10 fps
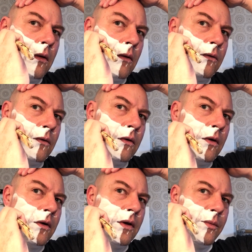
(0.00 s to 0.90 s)
So you've
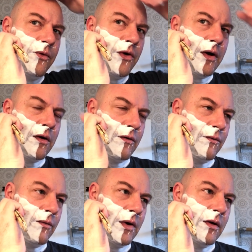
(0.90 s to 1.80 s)
got to keep track
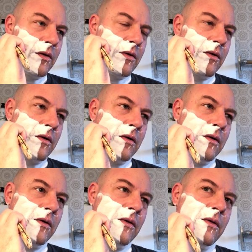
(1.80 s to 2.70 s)
of where
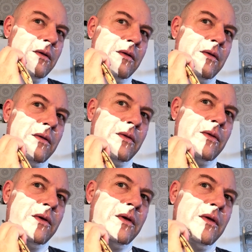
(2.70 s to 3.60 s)

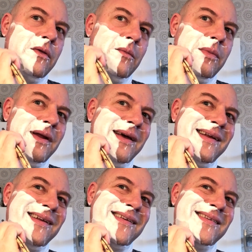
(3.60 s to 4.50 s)
the
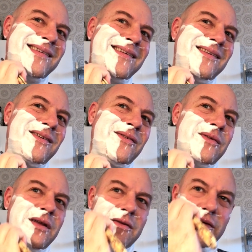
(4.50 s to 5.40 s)
blade is, and you
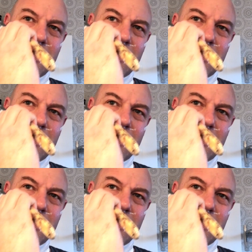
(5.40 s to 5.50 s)
need to